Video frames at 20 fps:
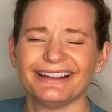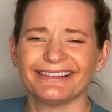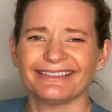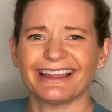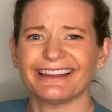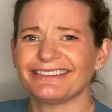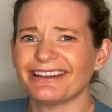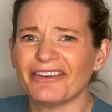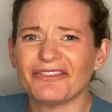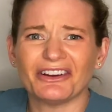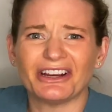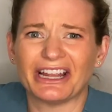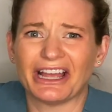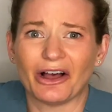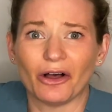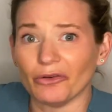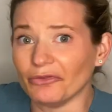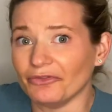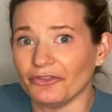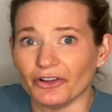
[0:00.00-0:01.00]
That's not very
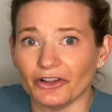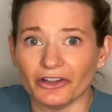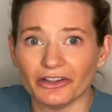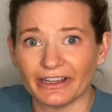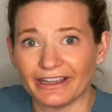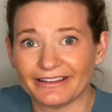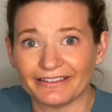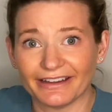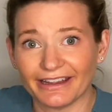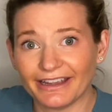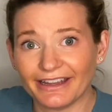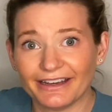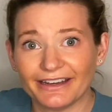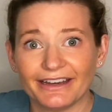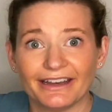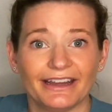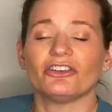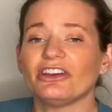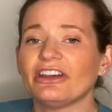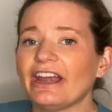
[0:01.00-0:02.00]
helpful, is it?
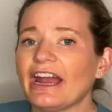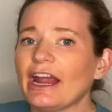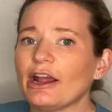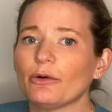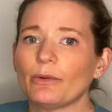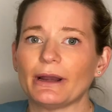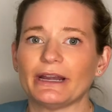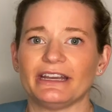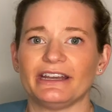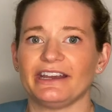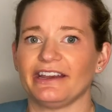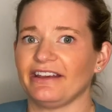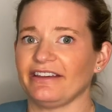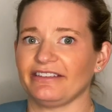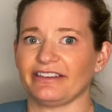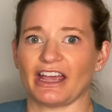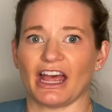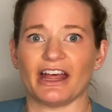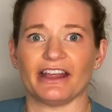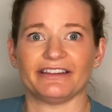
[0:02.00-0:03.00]
Today I wanted to
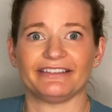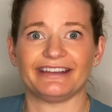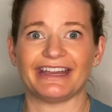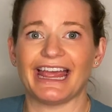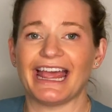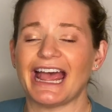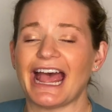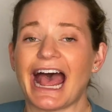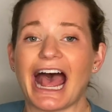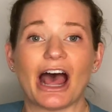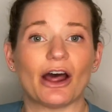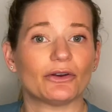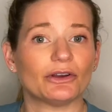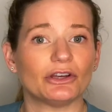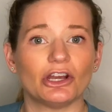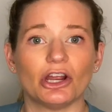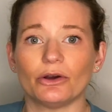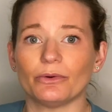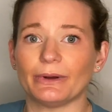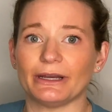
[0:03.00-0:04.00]
discuss how to
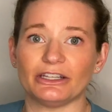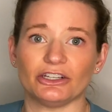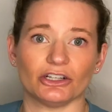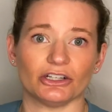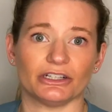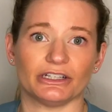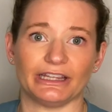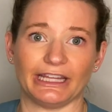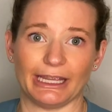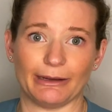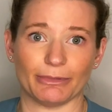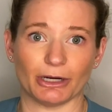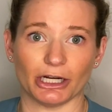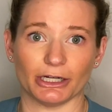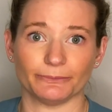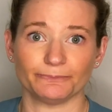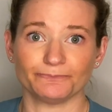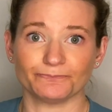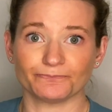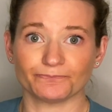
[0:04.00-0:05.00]
know when you're in
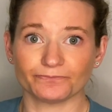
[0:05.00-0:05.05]
labor,